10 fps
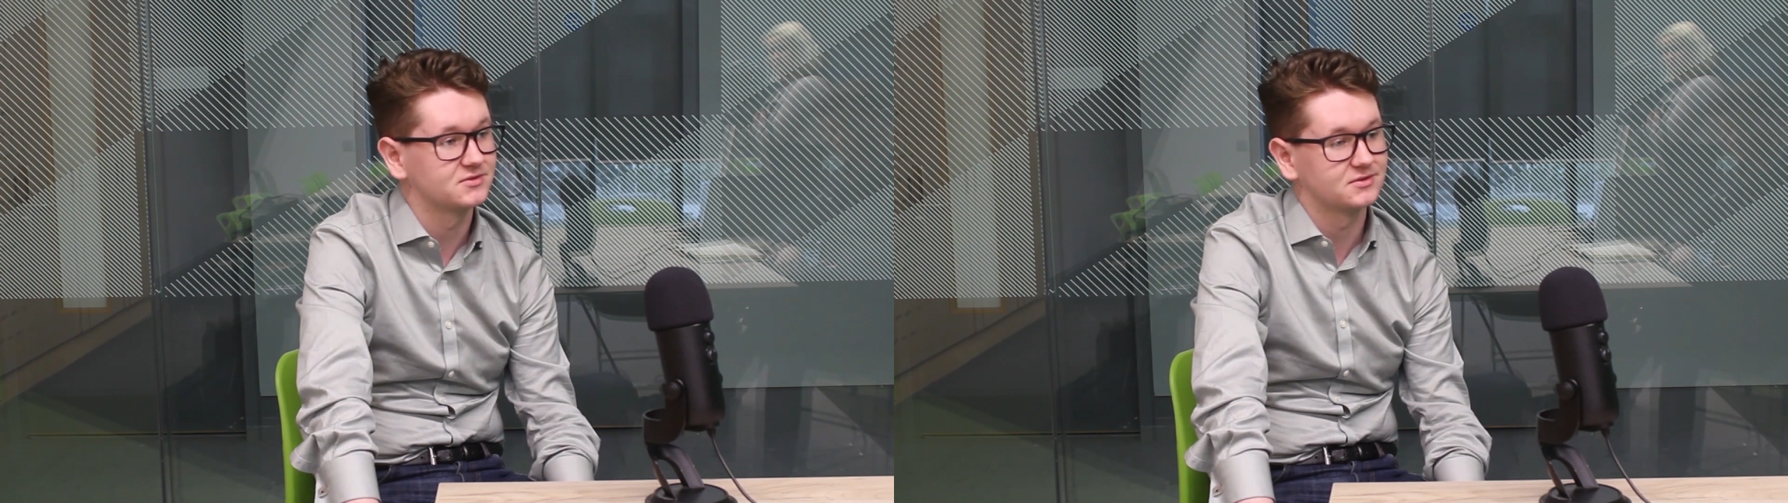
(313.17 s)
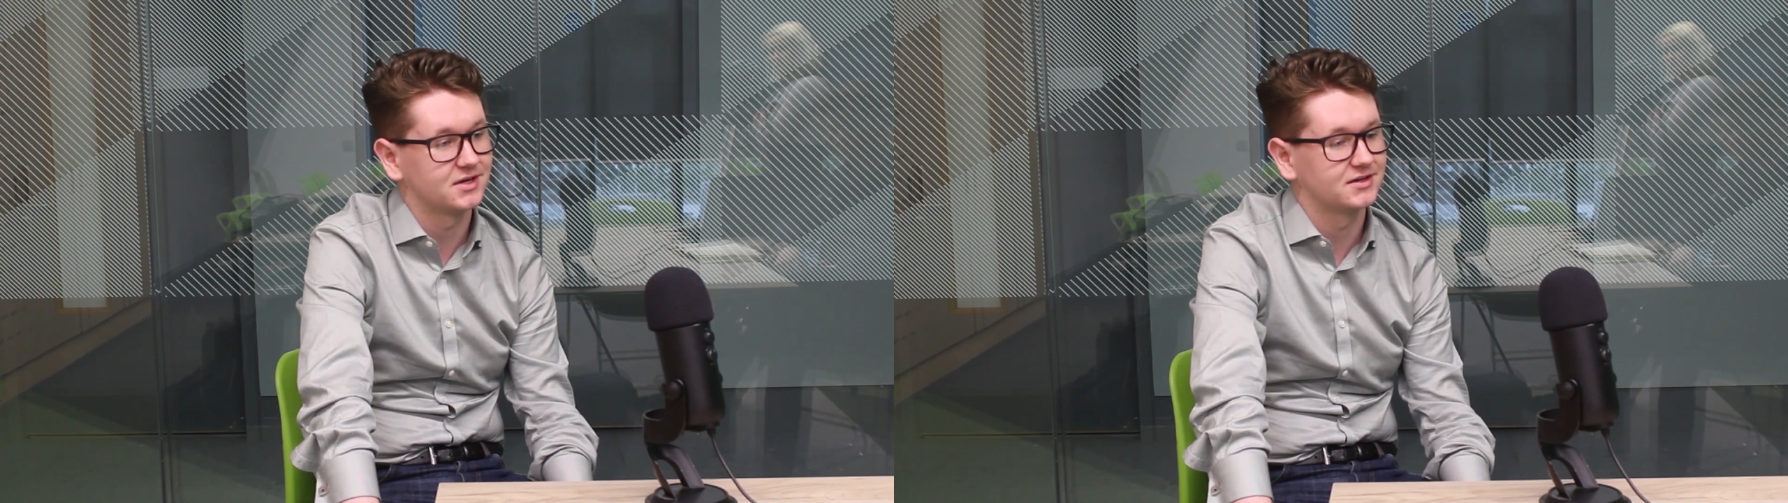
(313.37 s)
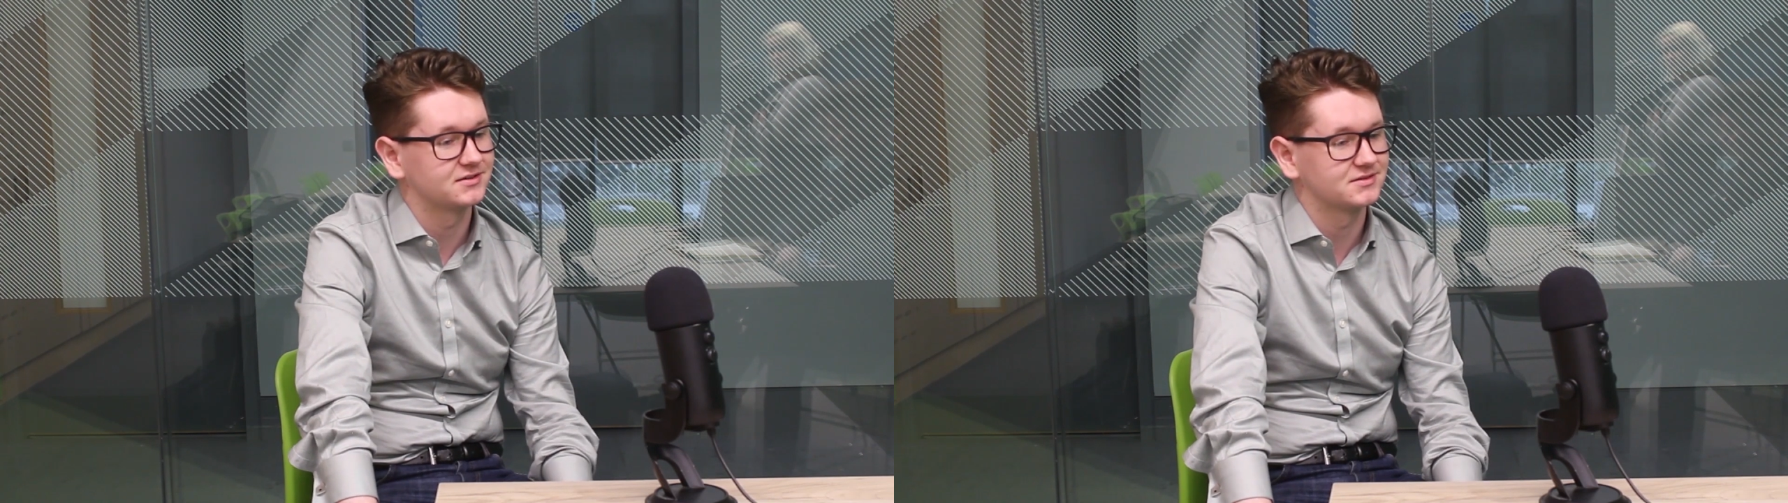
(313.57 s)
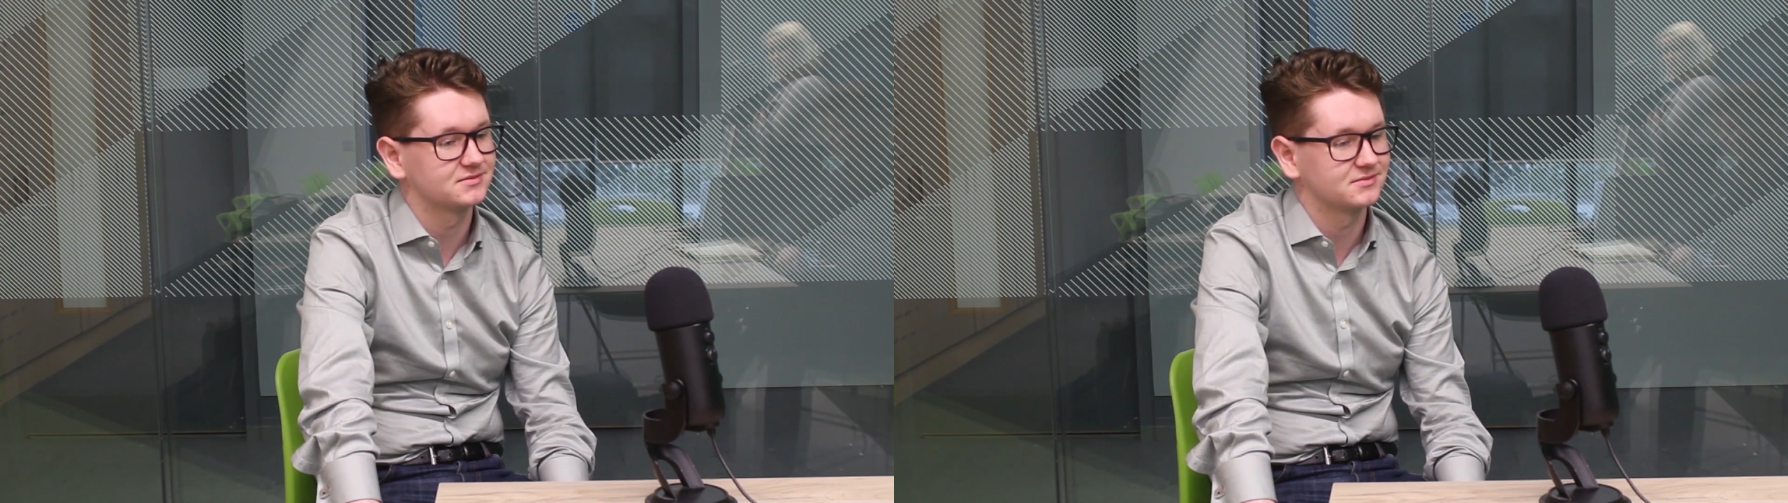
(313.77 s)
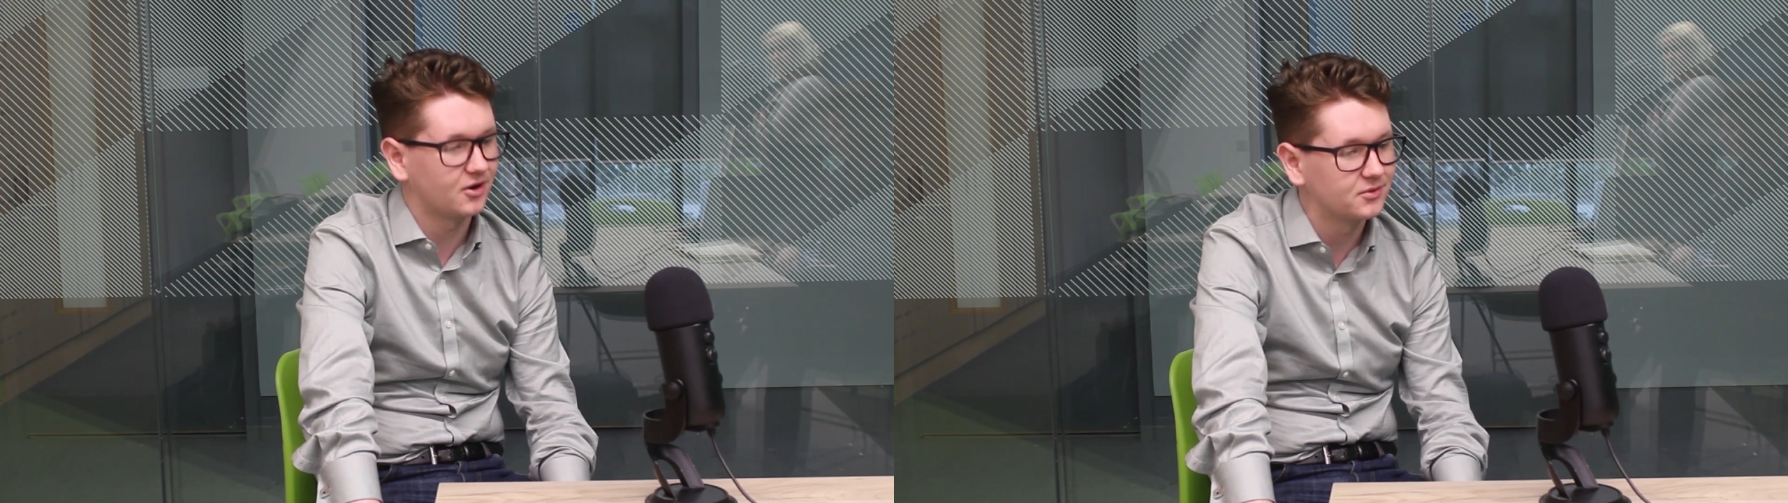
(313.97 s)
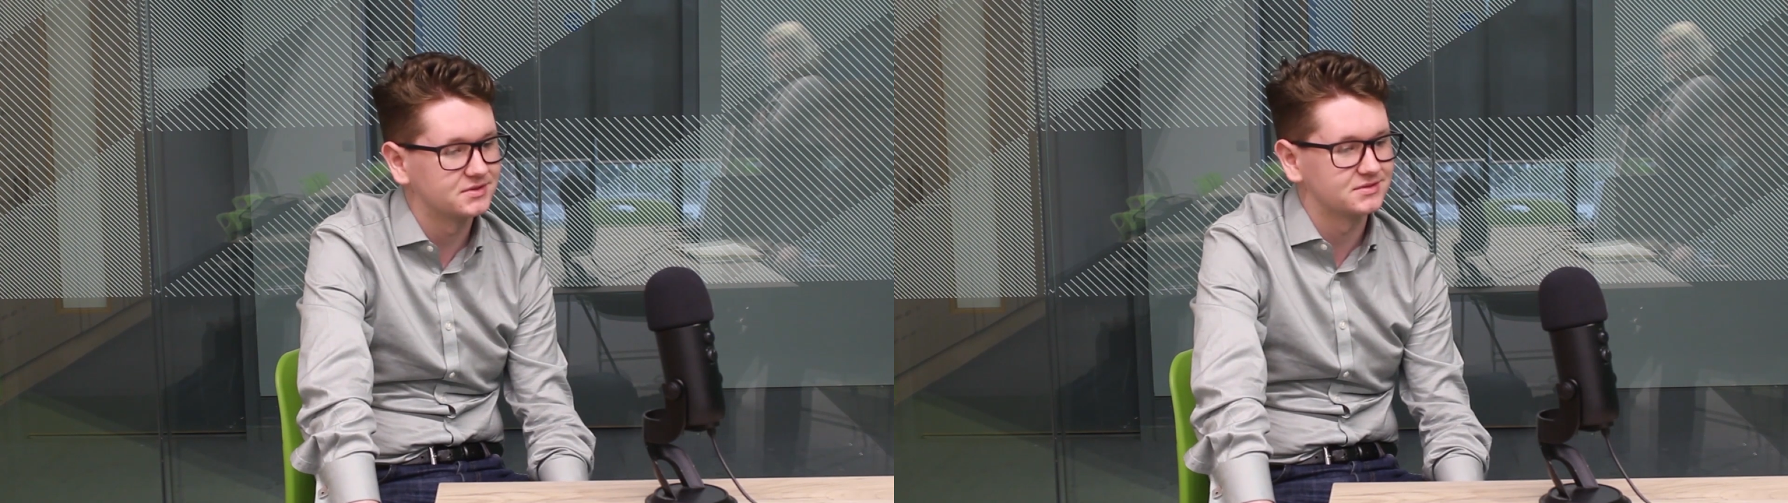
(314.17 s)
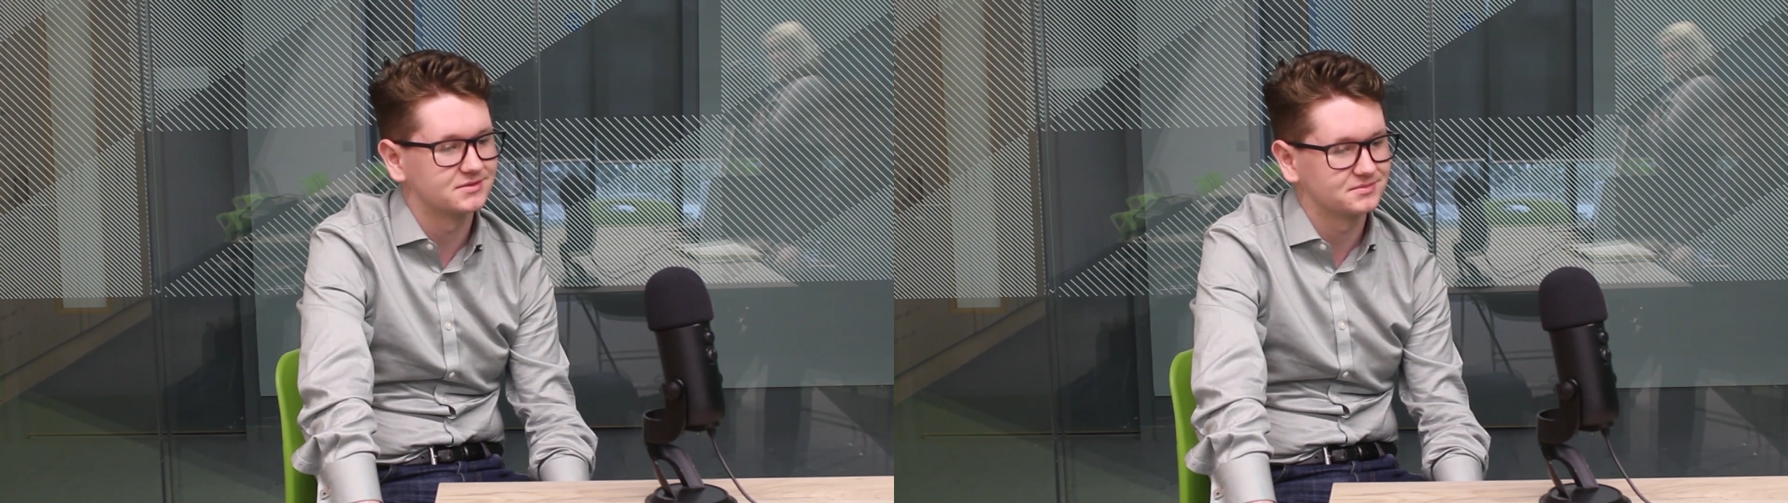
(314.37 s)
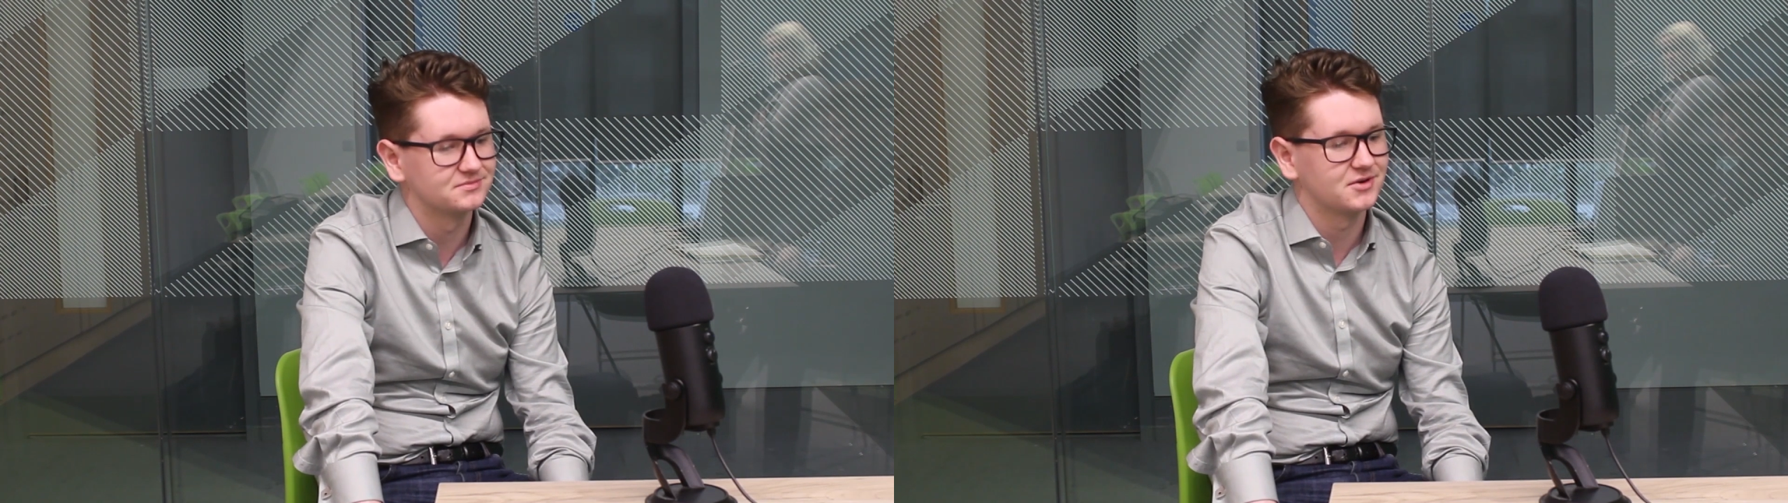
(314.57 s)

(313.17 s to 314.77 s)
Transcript: so like it's always